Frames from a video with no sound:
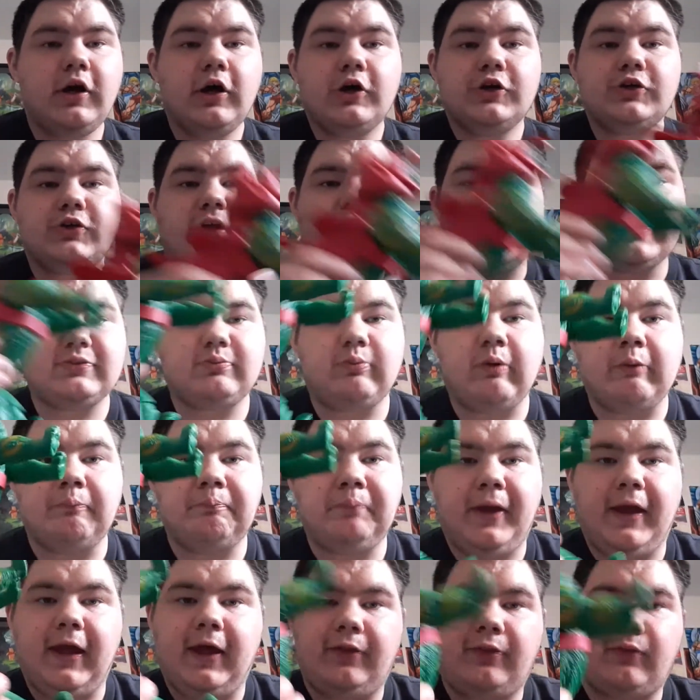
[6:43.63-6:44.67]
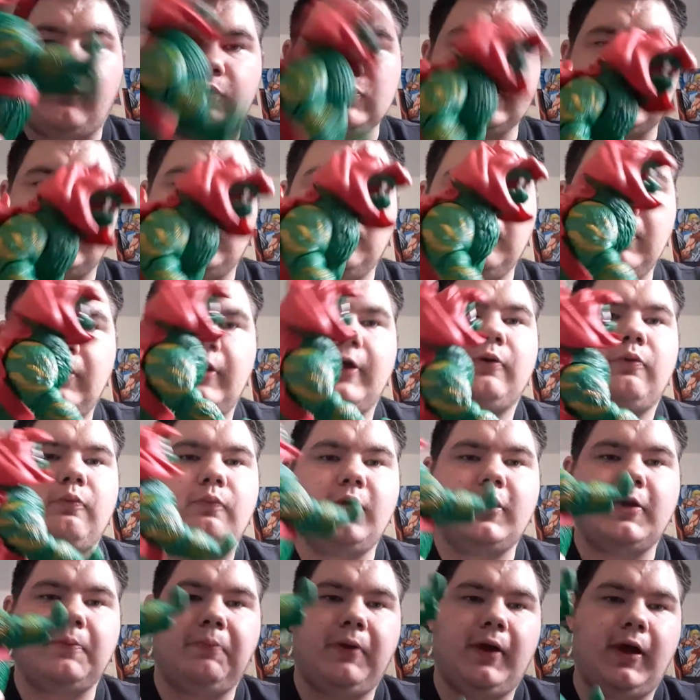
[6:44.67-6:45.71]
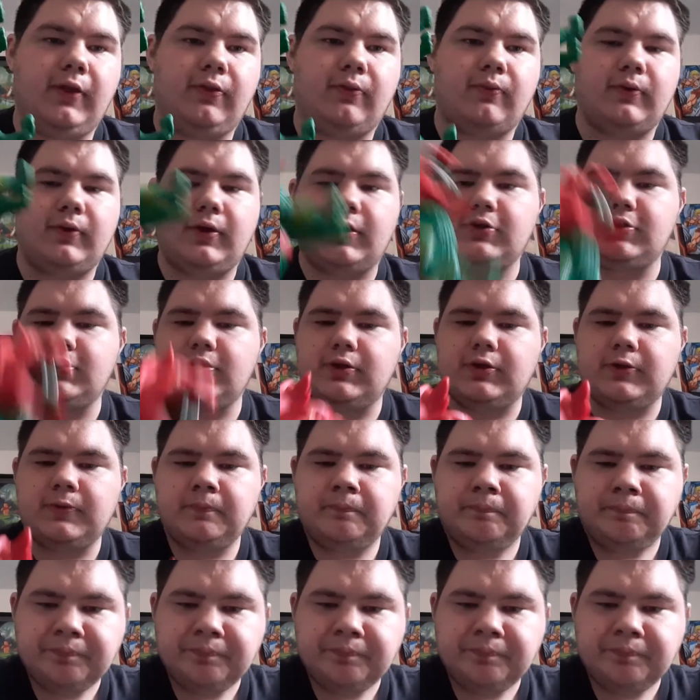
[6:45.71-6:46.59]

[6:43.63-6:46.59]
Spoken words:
So that's what Panther is going to be like when we get Panther next year.